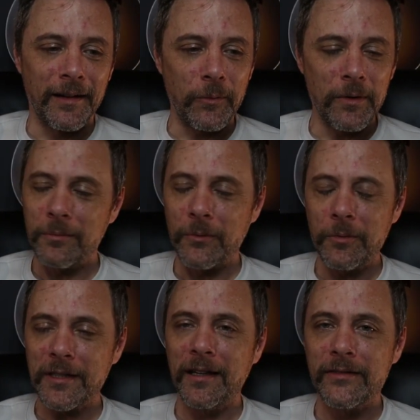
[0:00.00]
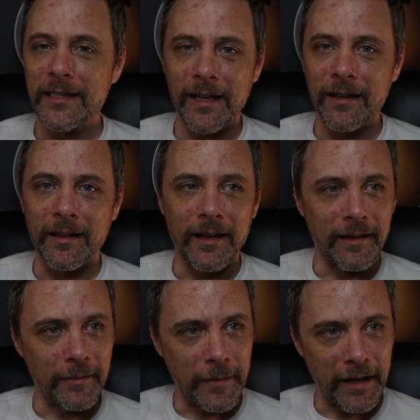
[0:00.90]
What was I even saying?
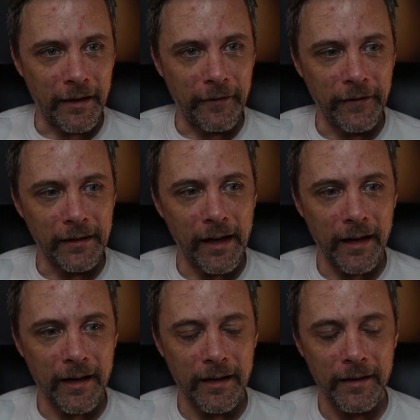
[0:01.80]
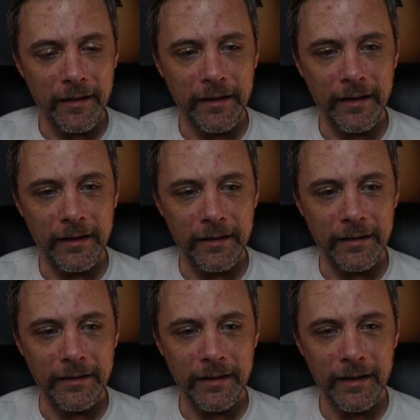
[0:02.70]
I feel like the